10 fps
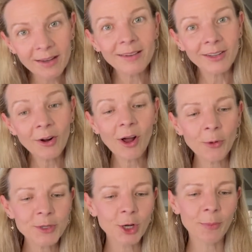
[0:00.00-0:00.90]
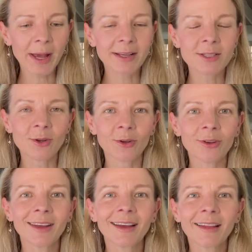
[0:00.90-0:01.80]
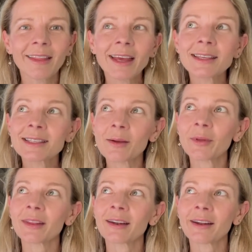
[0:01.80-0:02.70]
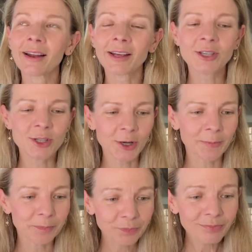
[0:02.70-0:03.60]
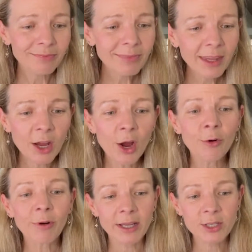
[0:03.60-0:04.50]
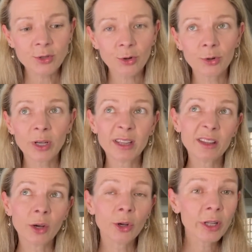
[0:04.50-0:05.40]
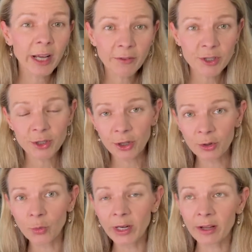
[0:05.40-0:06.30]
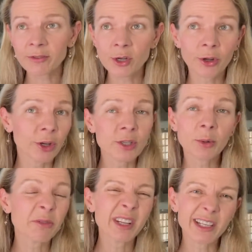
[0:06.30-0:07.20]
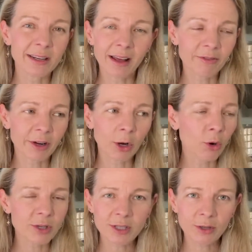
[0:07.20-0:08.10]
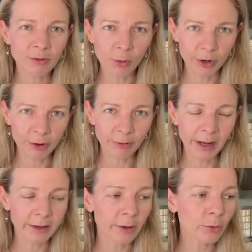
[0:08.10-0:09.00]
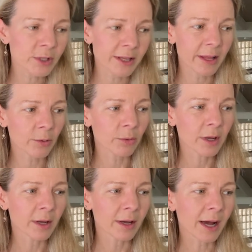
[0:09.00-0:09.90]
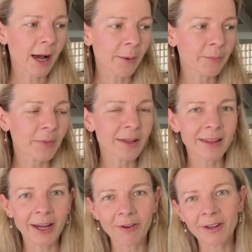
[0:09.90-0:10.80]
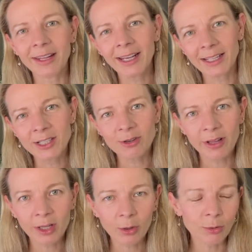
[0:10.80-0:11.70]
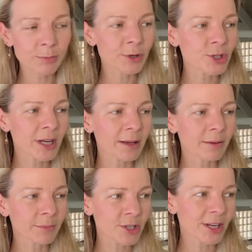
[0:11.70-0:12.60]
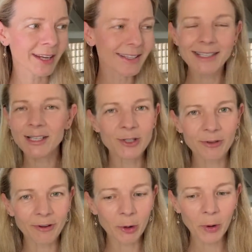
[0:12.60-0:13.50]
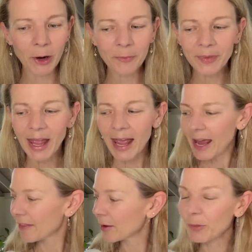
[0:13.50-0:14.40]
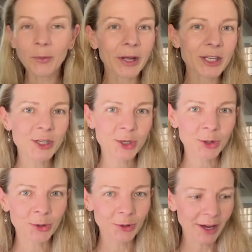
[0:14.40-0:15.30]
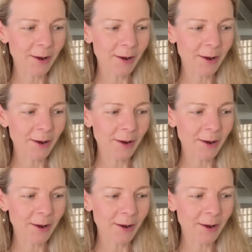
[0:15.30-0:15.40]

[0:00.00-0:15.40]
I hope to go back, so that is something that I'd like to do. Right, so in the early afternoon we left Tokyo, so we really didn't have very long, just sort of wandered around and looked, and then in the area, and the kids tried the claw machines, didn't do very well, and then we went to